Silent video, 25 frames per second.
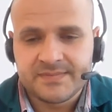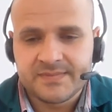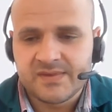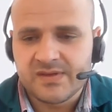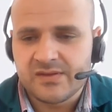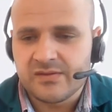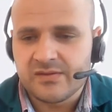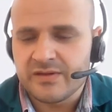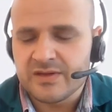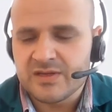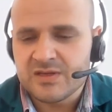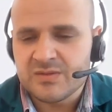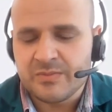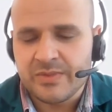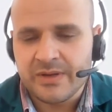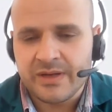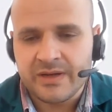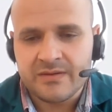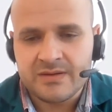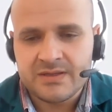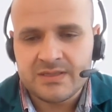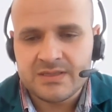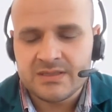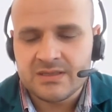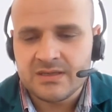
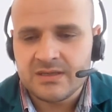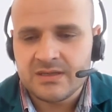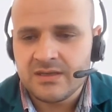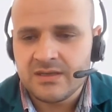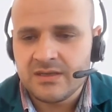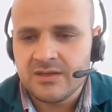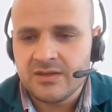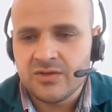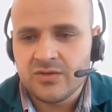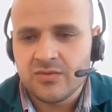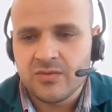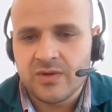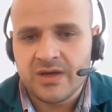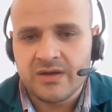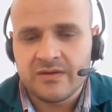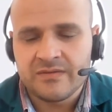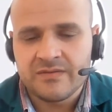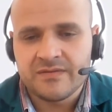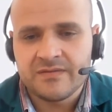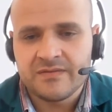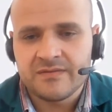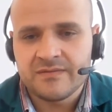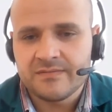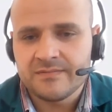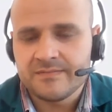transparency, you
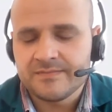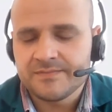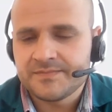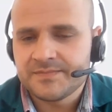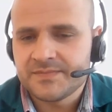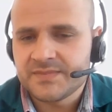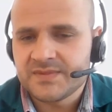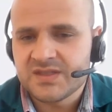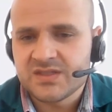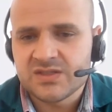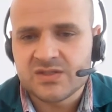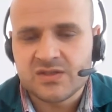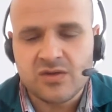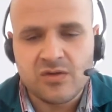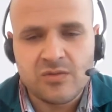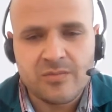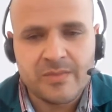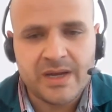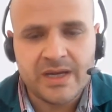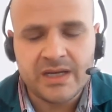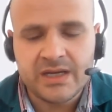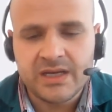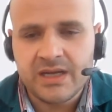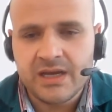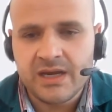have so
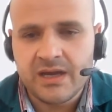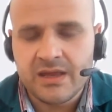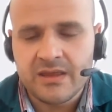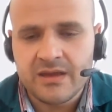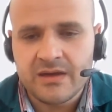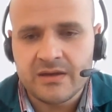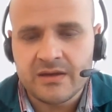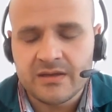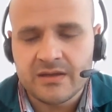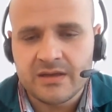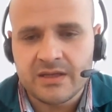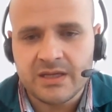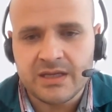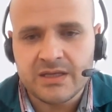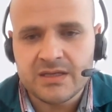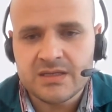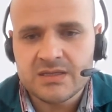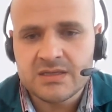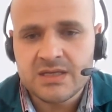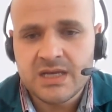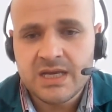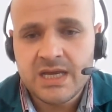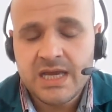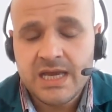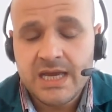many other
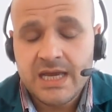things,